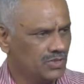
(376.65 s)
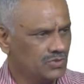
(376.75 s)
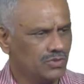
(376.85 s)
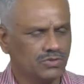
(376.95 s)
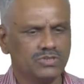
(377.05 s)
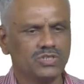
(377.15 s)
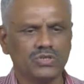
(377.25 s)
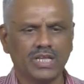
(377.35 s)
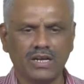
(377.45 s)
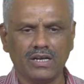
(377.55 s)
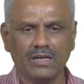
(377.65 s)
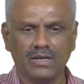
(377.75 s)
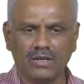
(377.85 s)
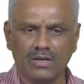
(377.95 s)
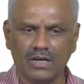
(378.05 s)
So, then
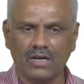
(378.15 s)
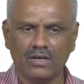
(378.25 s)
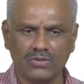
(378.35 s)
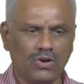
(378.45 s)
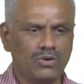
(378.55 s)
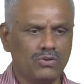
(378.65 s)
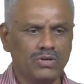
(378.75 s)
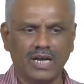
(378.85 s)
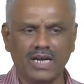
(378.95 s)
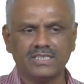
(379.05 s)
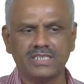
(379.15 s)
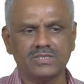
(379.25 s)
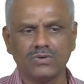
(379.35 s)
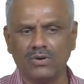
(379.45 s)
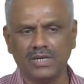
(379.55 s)
you can
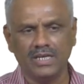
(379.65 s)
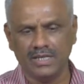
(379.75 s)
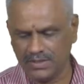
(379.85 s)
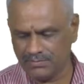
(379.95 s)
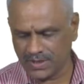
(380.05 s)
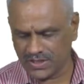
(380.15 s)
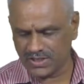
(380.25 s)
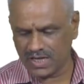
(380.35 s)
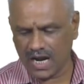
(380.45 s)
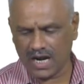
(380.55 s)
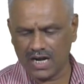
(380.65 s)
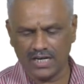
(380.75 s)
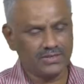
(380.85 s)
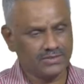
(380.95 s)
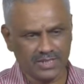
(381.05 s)
adjust only the pressure
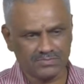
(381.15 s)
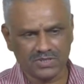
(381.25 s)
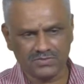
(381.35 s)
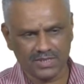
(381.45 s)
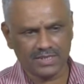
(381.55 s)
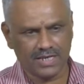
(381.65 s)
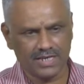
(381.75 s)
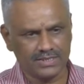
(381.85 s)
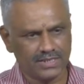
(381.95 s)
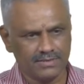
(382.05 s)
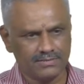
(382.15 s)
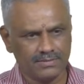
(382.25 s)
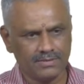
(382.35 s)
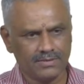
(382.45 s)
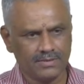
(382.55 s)
according to the atmospheric condition.
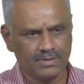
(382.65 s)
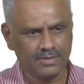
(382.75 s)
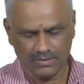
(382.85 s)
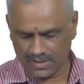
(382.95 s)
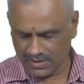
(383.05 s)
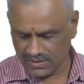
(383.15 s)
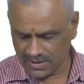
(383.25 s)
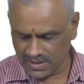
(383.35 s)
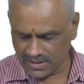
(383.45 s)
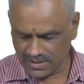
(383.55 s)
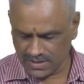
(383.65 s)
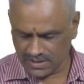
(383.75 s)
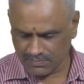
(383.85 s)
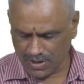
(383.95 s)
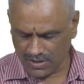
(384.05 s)
Okay, this
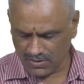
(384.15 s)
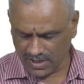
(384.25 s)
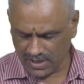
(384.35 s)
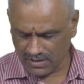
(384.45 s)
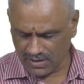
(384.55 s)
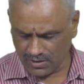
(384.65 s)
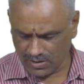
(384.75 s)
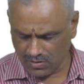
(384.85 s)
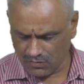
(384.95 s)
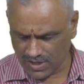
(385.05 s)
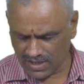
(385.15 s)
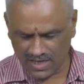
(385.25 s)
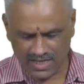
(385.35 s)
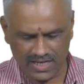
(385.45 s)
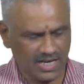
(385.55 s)
part you can go further
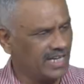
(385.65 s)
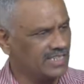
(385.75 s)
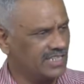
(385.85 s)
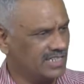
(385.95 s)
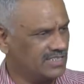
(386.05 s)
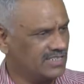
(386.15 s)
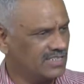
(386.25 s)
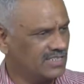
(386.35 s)
here like this.